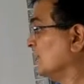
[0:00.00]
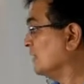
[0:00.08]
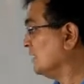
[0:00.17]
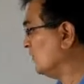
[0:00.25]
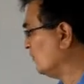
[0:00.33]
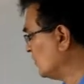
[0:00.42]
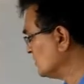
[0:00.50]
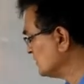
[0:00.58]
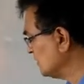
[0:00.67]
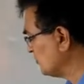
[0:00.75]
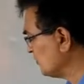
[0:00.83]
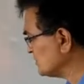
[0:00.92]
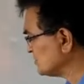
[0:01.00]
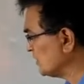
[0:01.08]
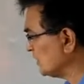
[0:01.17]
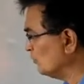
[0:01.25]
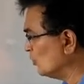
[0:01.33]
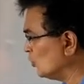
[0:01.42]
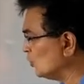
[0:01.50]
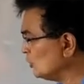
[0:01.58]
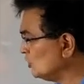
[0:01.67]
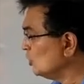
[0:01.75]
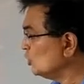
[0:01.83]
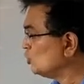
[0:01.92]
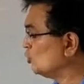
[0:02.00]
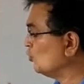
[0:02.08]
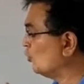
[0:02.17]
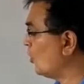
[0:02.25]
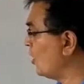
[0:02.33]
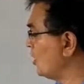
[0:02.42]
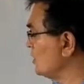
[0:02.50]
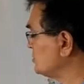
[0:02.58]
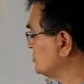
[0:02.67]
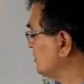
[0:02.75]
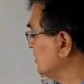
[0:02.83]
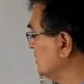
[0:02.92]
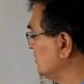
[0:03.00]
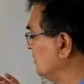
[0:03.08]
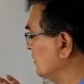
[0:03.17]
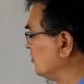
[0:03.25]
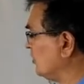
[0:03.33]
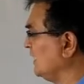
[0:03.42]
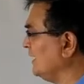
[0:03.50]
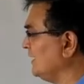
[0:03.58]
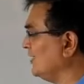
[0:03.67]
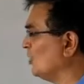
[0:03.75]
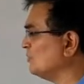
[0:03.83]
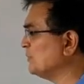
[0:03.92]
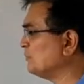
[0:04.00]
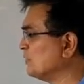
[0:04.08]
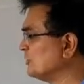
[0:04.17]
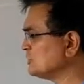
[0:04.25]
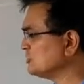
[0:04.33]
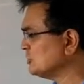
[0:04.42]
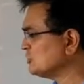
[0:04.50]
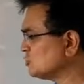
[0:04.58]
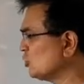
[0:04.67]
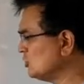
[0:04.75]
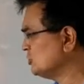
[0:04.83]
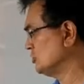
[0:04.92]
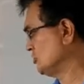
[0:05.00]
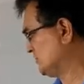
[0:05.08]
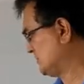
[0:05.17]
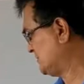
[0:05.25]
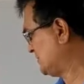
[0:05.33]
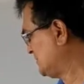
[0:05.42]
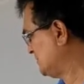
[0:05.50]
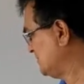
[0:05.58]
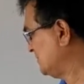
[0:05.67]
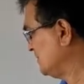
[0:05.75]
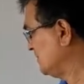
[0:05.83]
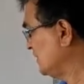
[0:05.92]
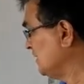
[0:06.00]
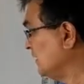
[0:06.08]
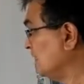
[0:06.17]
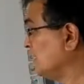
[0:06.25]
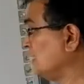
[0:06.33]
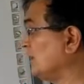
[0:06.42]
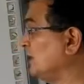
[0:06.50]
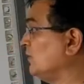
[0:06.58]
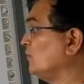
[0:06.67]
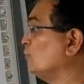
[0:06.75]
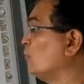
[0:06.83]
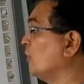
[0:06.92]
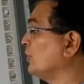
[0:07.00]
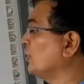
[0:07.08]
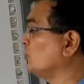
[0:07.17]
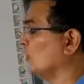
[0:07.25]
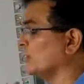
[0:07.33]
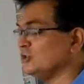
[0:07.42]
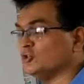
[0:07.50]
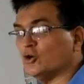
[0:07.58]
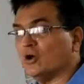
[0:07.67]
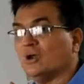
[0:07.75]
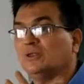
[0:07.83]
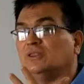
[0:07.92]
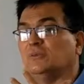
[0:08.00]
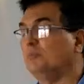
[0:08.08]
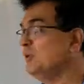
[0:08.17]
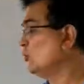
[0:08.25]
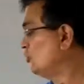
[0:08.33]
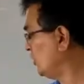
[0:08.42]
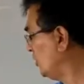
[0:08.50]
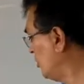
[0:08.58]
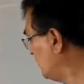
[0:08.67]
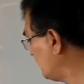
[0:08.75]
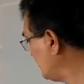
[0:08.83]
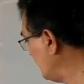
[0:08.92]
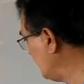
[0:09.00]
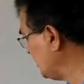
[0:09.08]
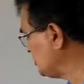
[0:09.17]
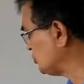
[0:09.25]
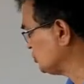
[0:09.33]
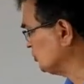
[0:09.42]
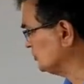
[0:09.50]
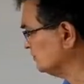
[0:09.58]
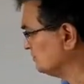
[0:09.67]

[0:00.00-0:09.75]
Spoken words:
He was interested more to watch the drilling of the Persian soldiers. He wanted to enjoy the beauty of nature.